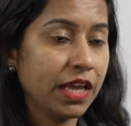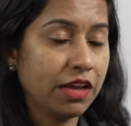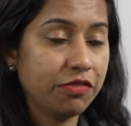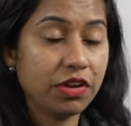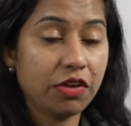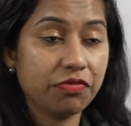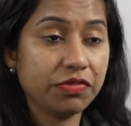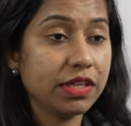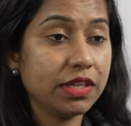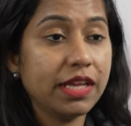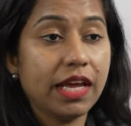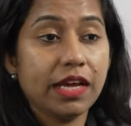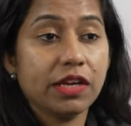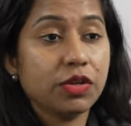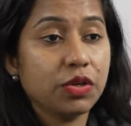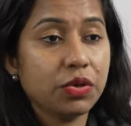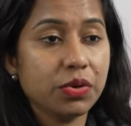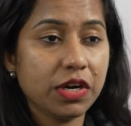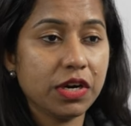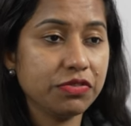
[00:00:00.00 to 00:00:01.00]
even after they are
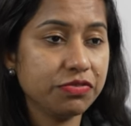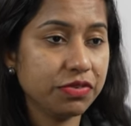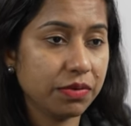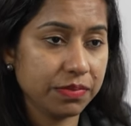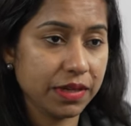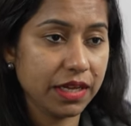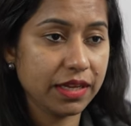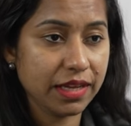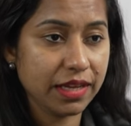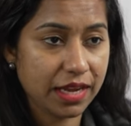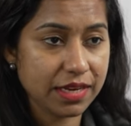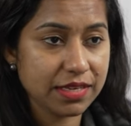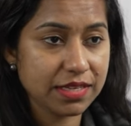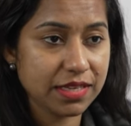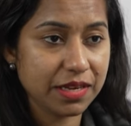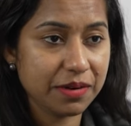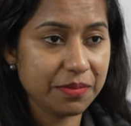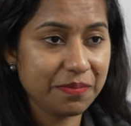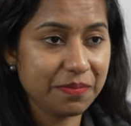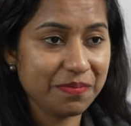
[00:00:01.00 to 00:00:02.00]
cured from their
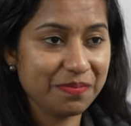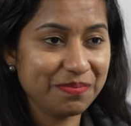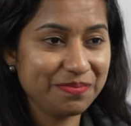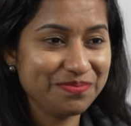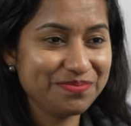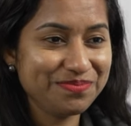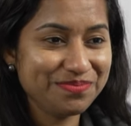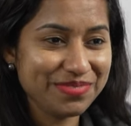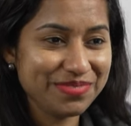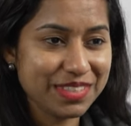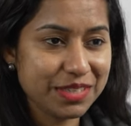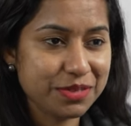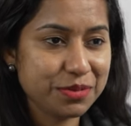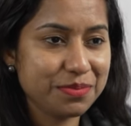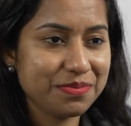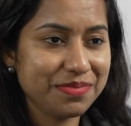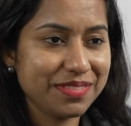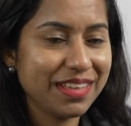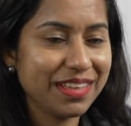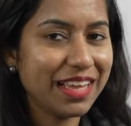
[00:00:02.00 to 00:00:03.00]
cancer.
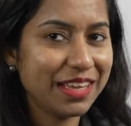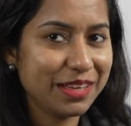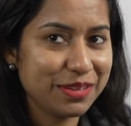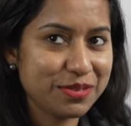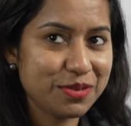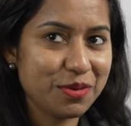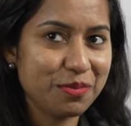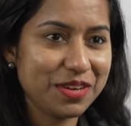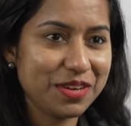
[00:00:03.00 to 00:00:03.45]
Thank you so